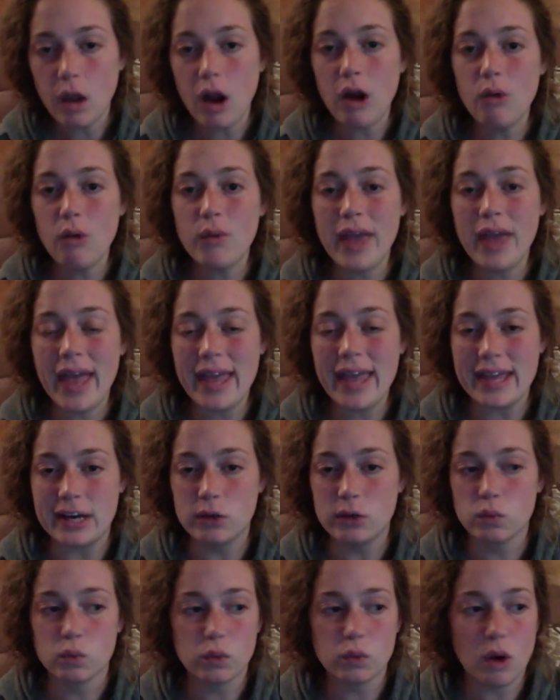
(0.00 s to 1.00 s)
Okay,
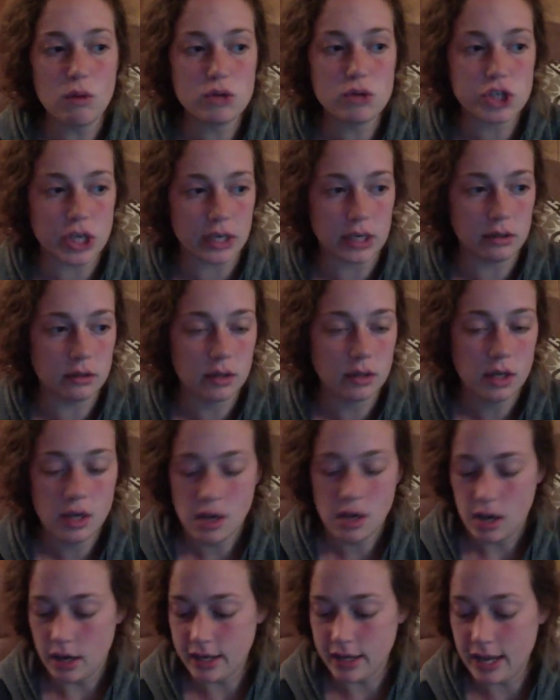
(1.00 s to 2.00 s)
erosion.
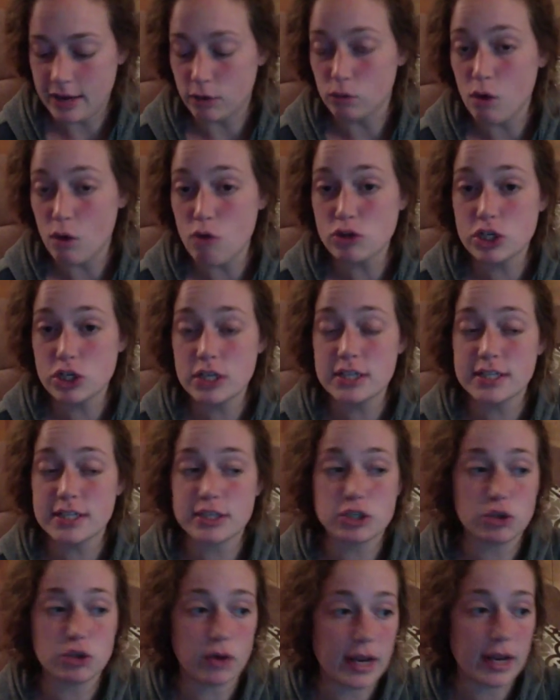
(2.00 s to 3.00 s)
Again, erosion is the
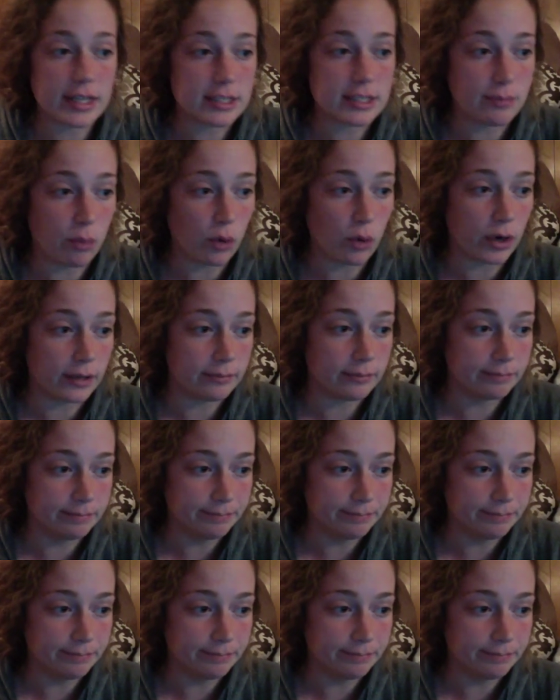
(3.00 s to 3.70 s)
transport.